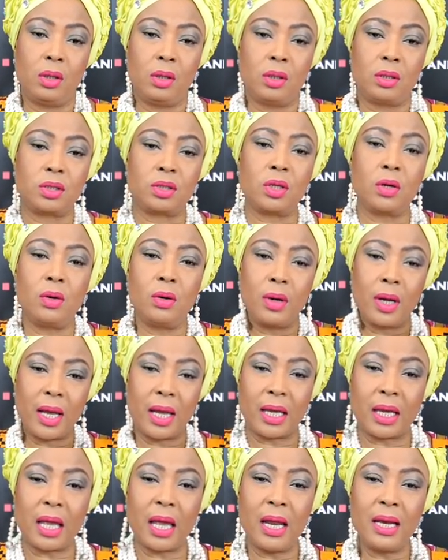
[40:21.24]
So
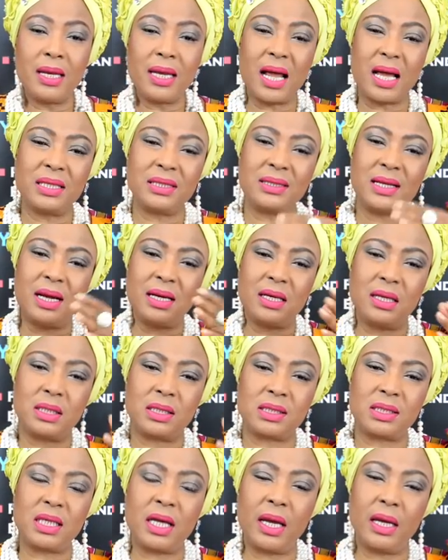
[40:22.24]
again, that's like the
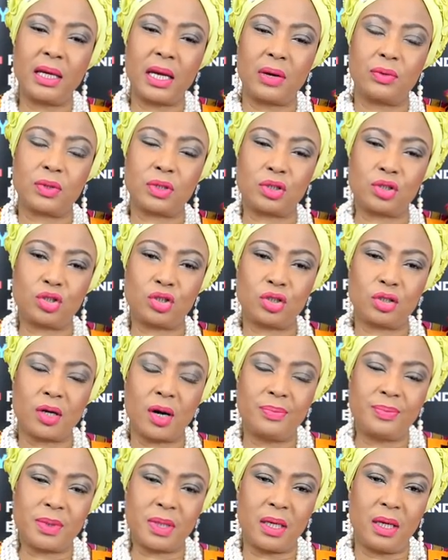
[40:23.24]
seed that was
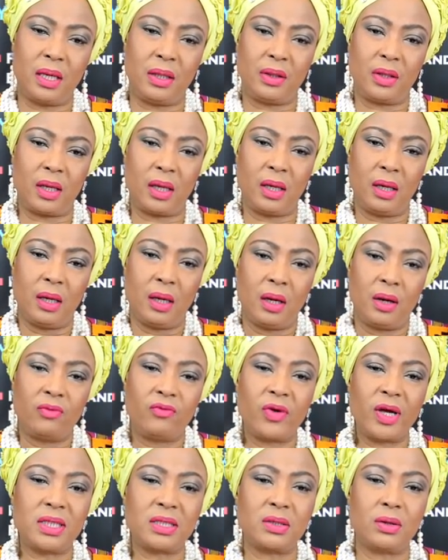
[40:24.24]
dropped in the
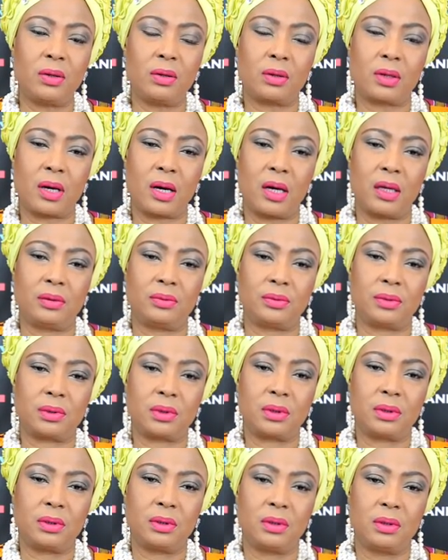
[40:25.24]
fertile ground
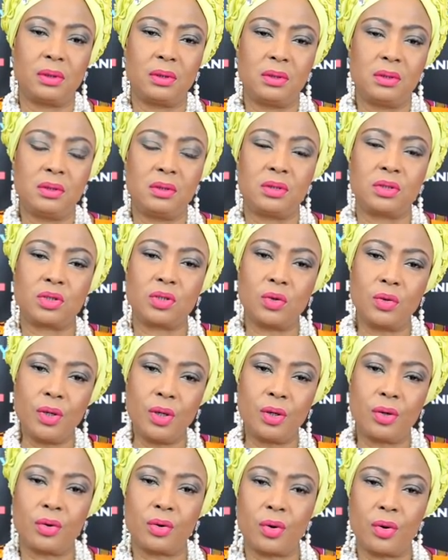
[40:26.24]
and so
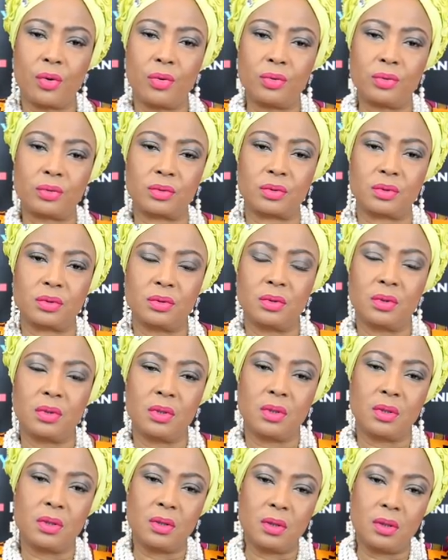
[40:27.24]
it grows,
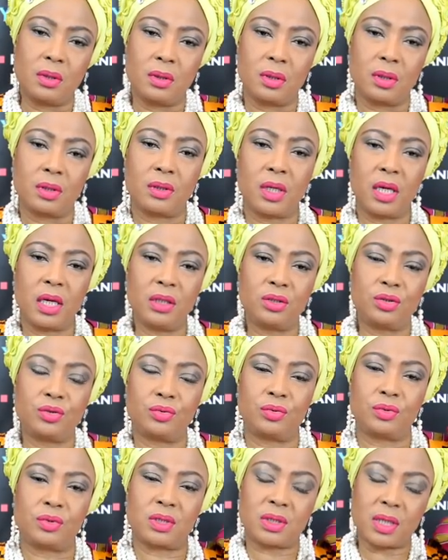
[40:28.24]
creates
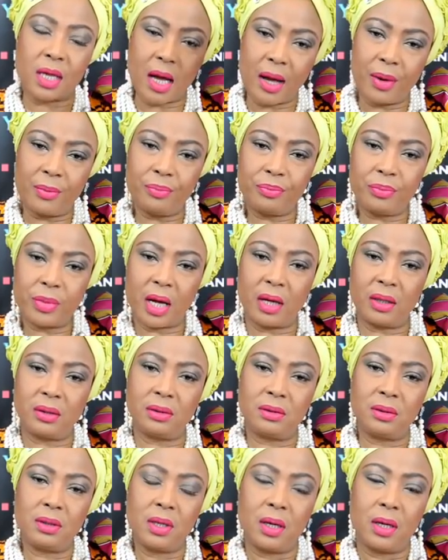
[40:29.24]
roots, and, um,
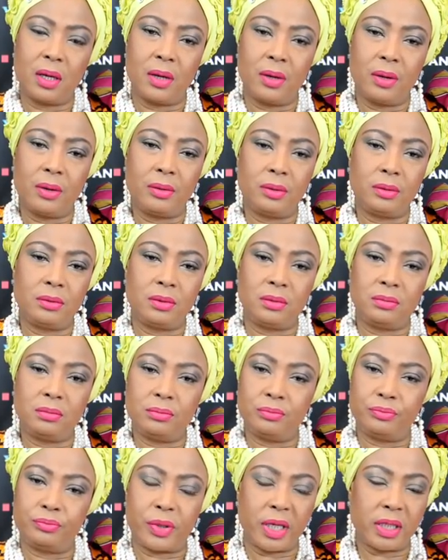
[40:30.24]
and
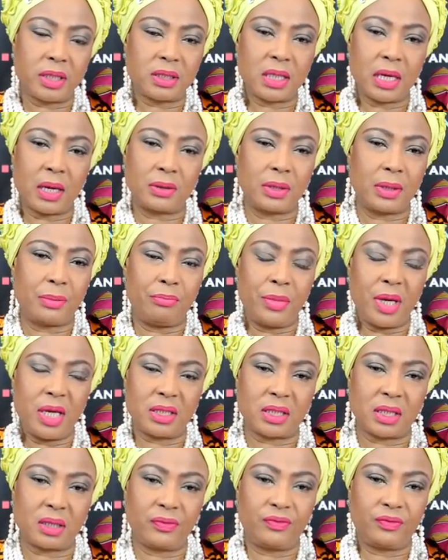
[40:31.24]
brings out
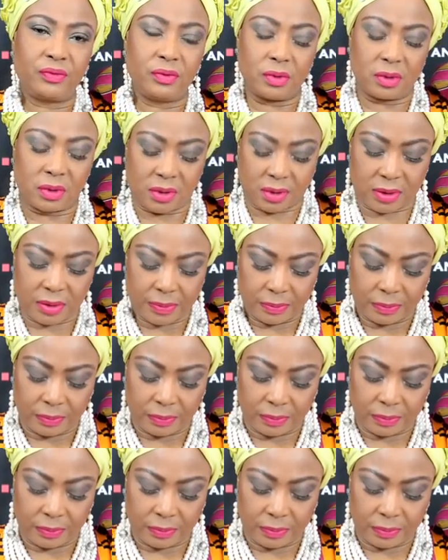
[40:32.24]
amazing fruits.